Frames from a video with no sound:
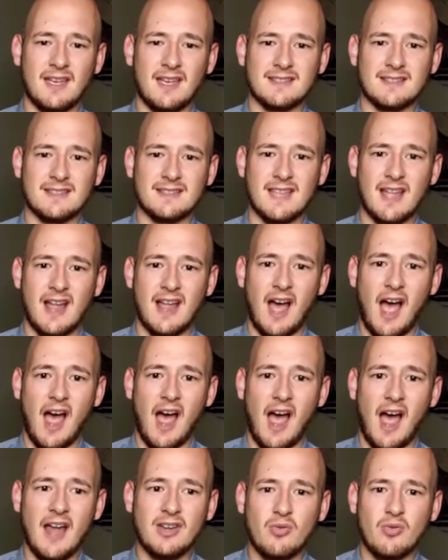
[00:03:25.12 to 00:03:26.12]
is that
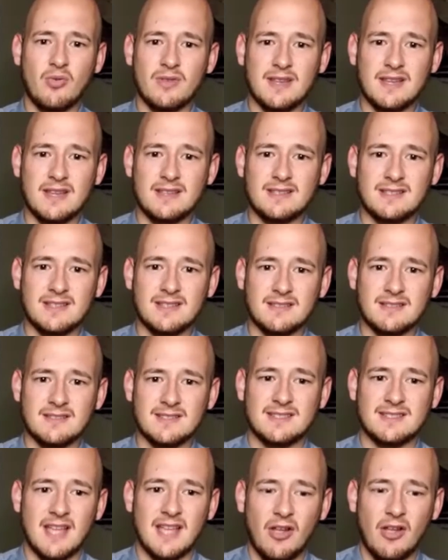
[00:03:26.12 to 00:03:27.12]
I don't need to
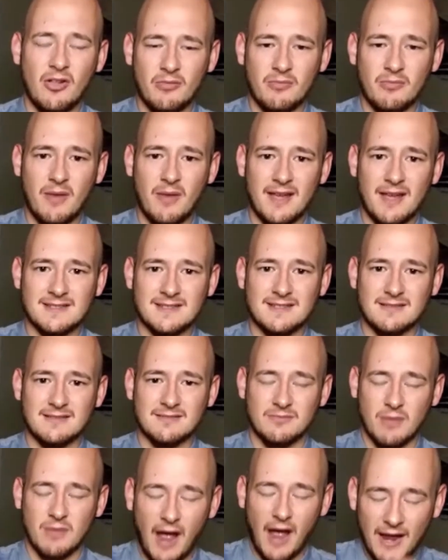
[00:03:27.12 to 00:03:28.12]
sell my...
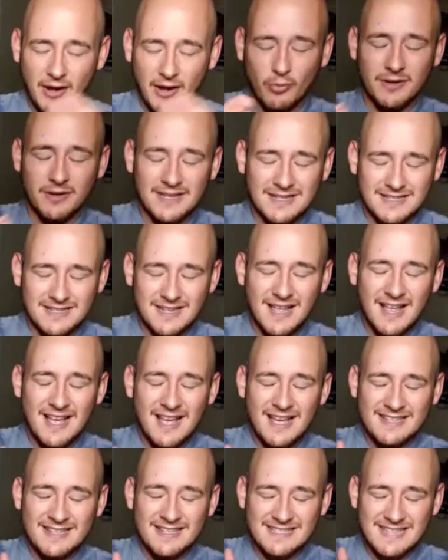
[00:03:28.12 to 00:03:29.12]
I don't need
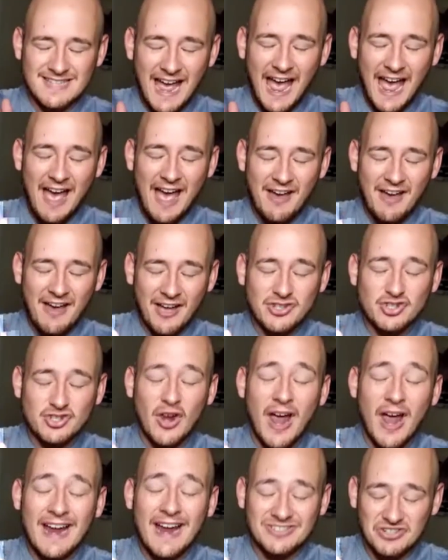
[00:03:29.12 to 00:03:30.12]
to
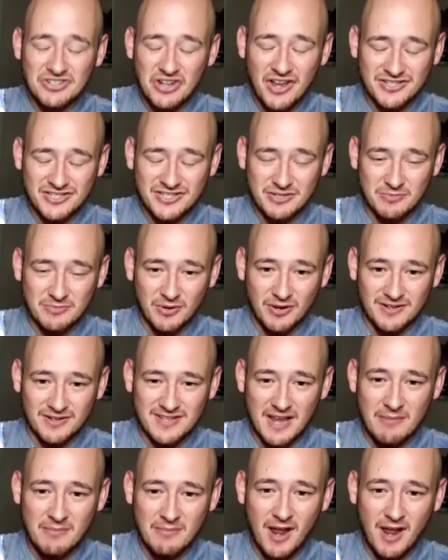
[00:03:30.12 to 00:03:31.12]
attract customers.
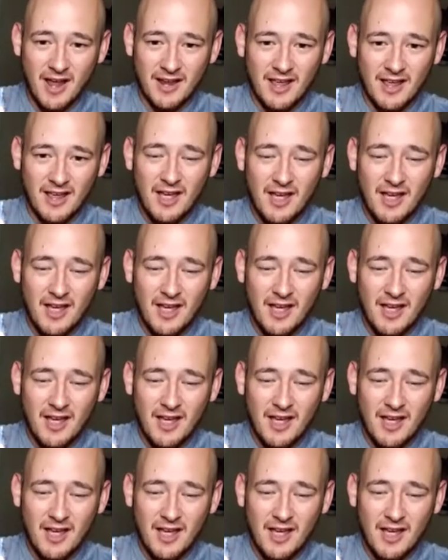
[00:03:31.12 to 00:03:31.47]
I'm not